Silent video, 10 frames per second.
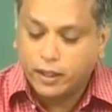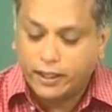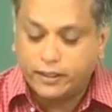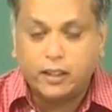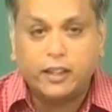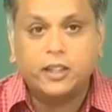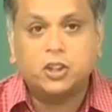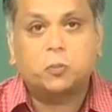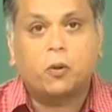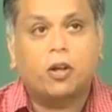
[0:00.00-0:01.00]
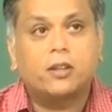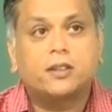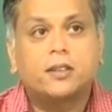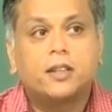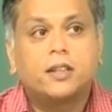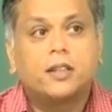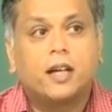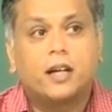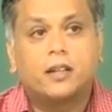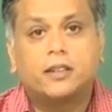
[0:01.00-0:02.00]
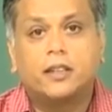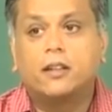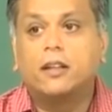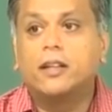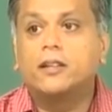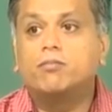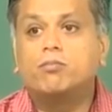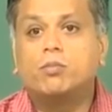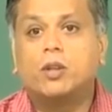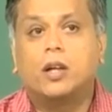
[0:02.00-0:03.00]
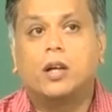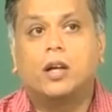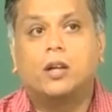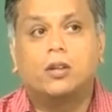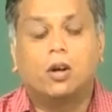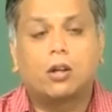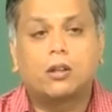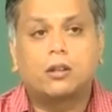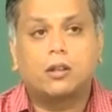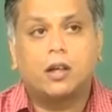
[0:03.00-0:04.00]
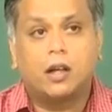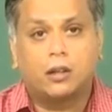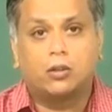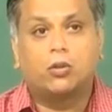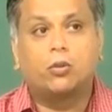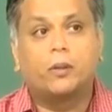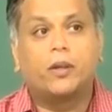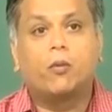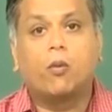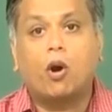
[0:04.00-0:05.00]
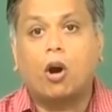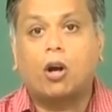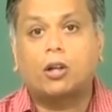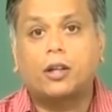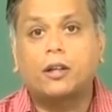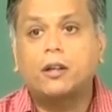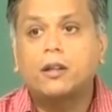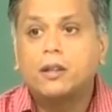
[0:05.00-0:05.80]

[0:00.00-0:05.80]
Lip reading: and the lean spots are generally not are going to be hotter,